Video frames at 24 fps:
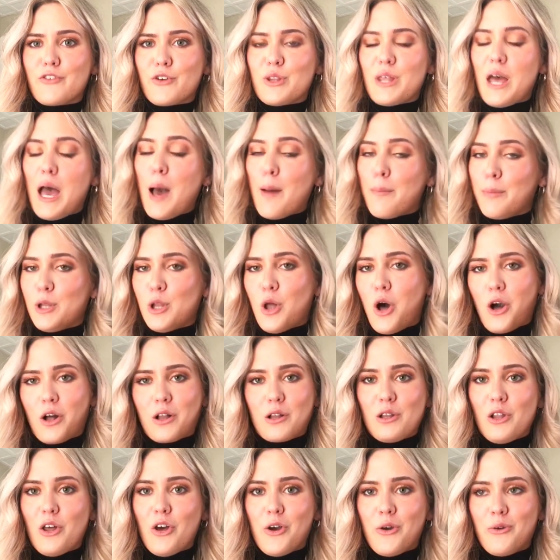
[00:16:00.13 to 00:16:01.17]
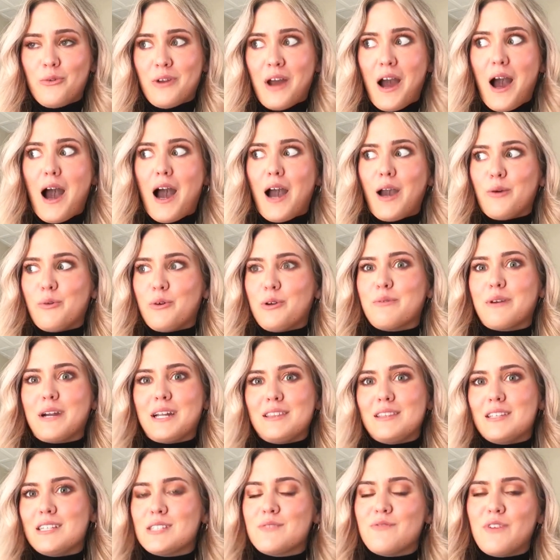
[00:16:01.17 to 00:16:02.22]
the epilogue alone, I would rate
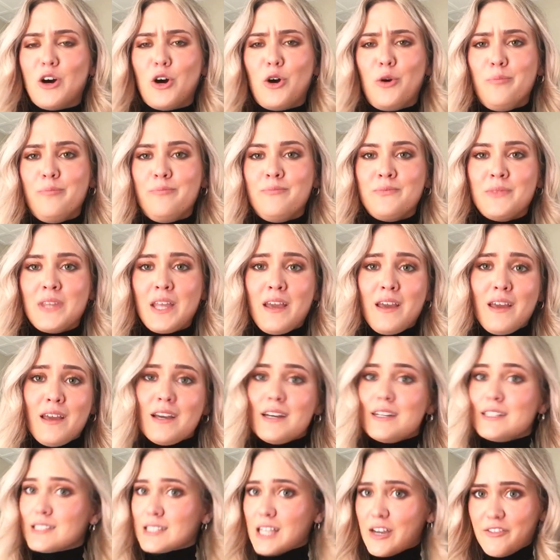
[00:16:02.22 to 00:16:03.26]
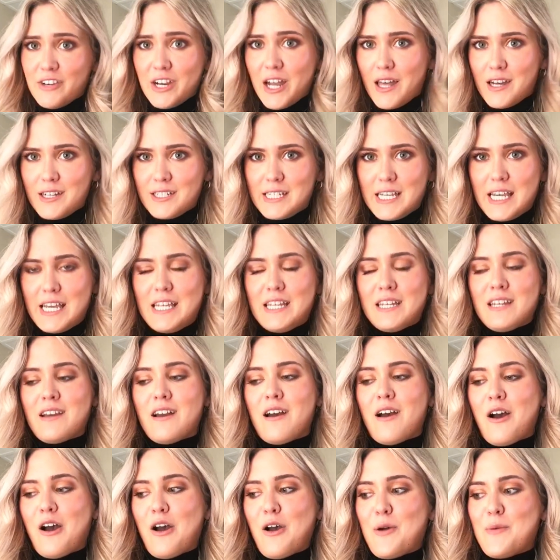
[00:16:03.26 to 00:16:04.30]
this film 7 out of 10,
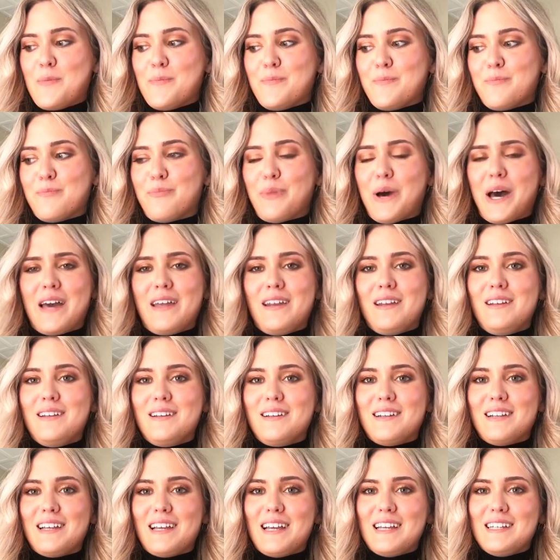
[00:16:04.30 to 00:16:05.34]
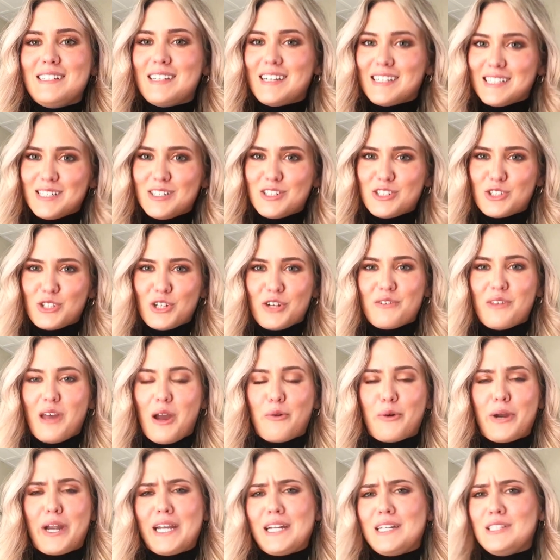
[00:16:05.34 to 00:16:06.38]
but it doesn't deserve that
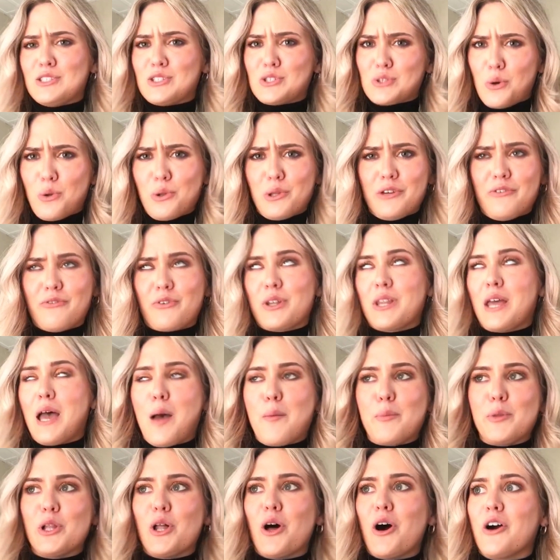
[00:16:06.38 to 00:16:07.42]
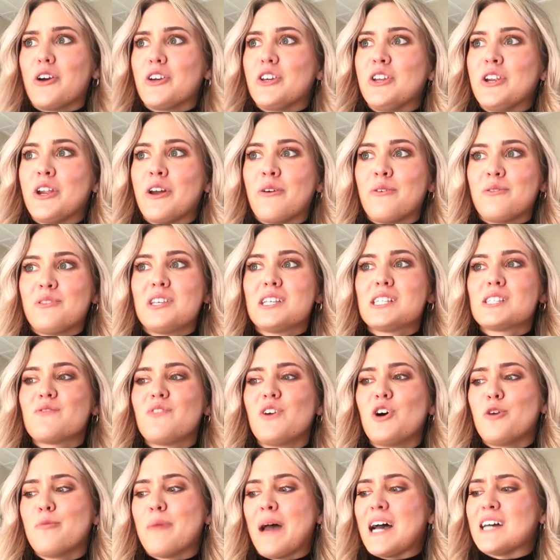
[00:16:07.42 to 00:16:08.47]
rating solely for the epilogue. You know, this
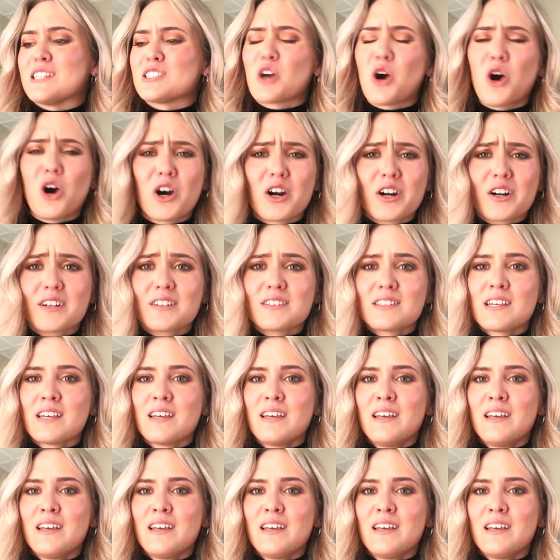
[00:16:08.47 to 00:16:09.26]
film has heart,